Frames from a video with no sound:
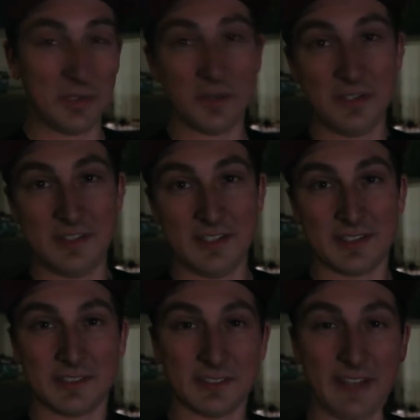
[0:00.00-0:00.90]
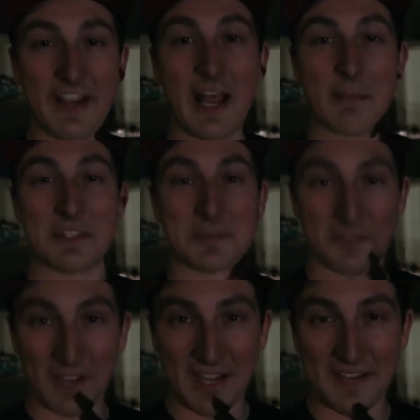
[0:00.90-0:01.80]
you know the deal. Like, comment,
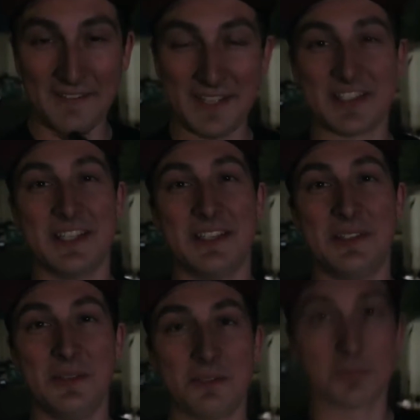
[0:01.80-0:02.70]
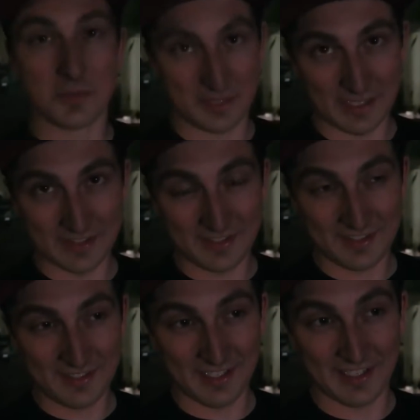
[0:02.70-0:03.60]
subscribe, and stay tuned for more
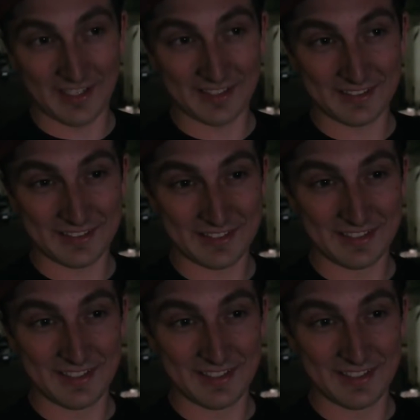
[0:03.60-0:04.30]
content and